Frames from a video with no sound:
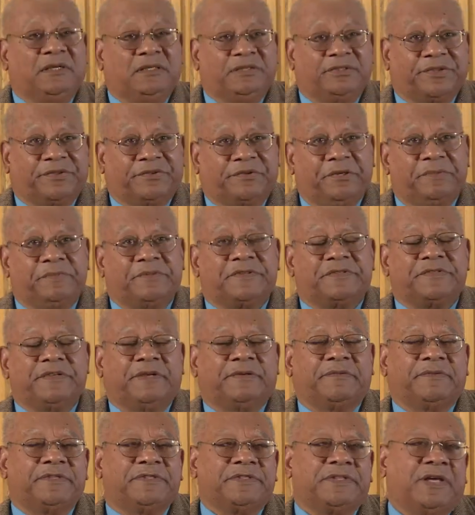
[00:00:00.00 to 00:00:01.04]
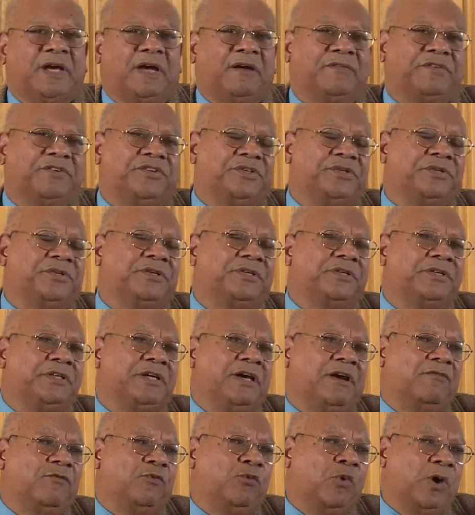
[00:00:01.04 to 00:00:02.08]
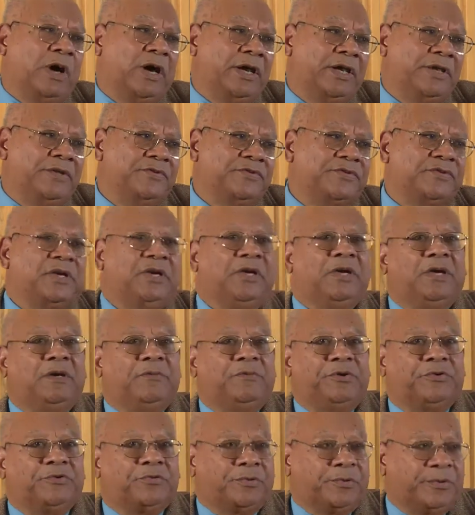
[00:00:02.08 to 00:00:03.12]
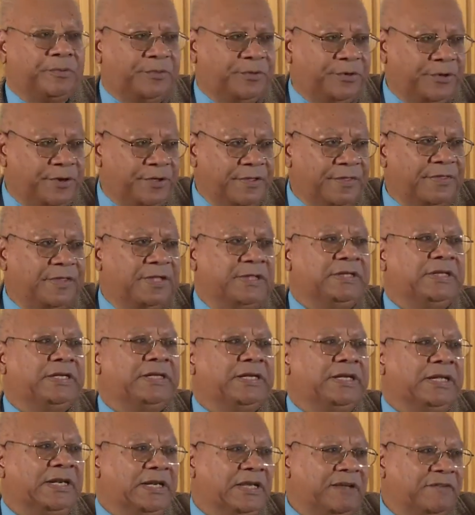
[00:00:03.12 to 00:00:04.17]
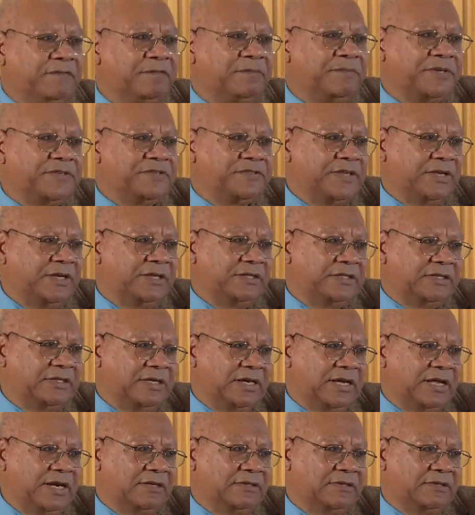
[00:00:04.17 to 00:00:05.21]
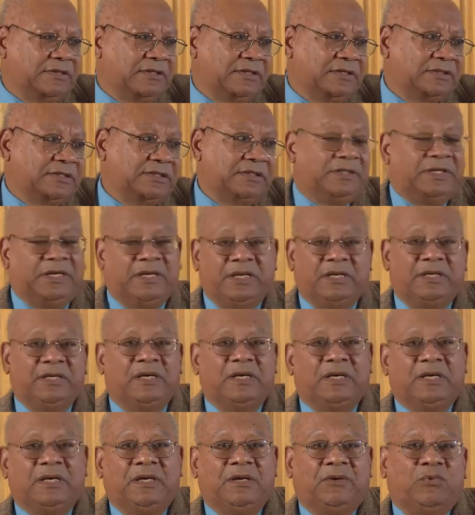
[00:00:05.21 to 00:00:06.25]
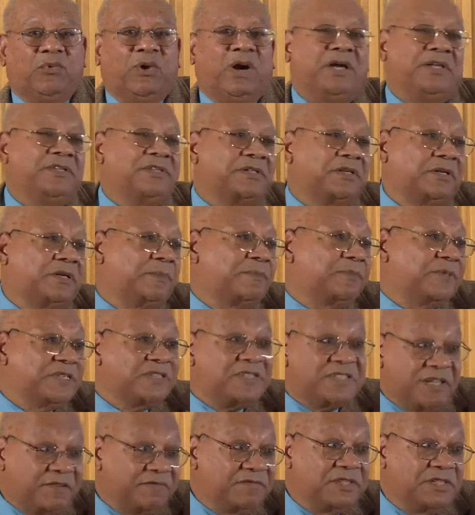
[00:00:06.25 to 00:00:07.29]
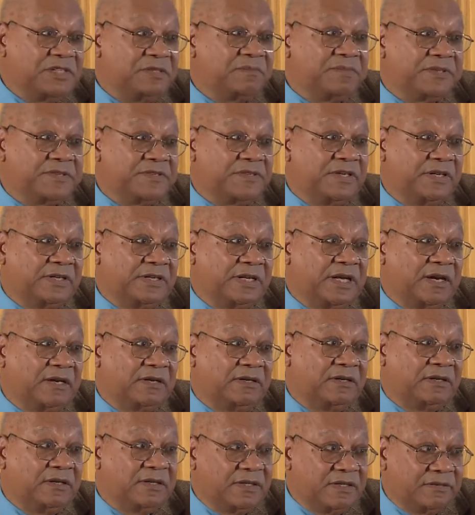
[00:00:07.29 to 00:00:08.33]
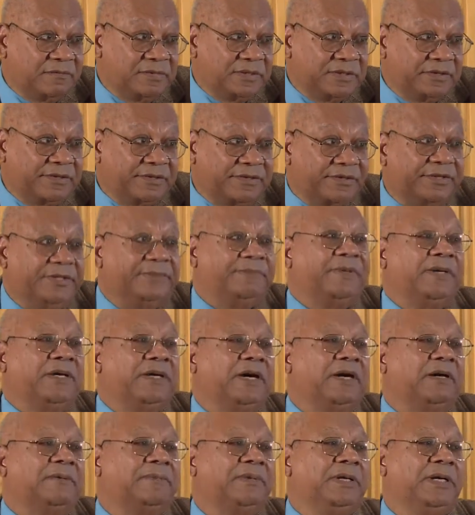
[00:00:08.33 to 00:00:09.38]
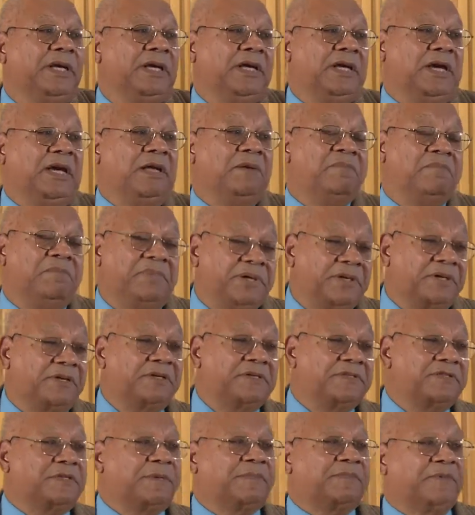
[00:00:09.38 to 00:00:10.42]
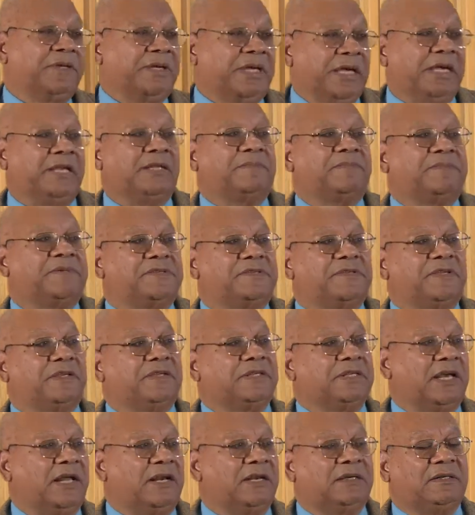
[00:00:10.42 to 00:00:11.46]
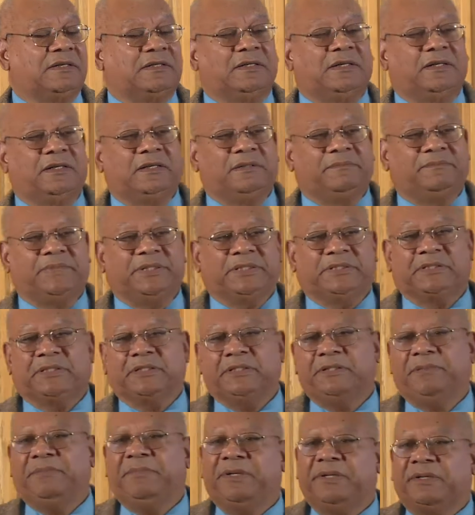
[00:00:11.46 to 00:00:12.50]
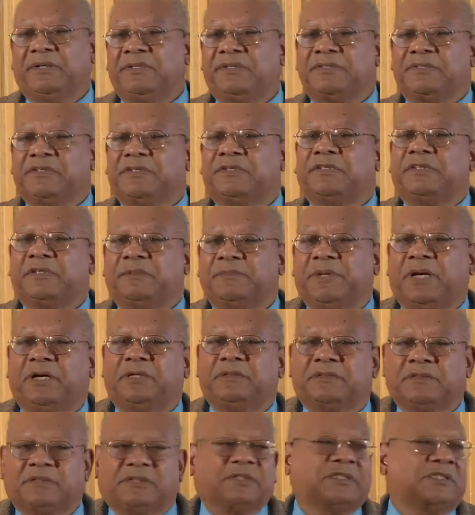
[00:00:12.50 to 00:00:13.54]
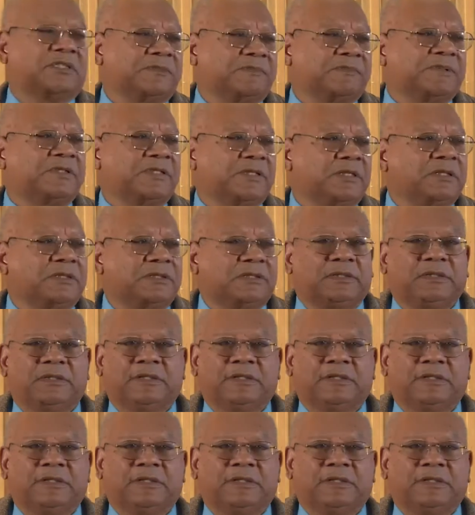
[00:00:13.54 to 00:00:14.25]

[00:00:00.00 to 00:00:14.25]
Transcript: 3% was the average. You couldn't have wines which were more than 11% alcohol. Today, wines are up to 17% alcohol. They've been creeping up, and beers up to 8% alcohol. But a good beer is usually about 6%.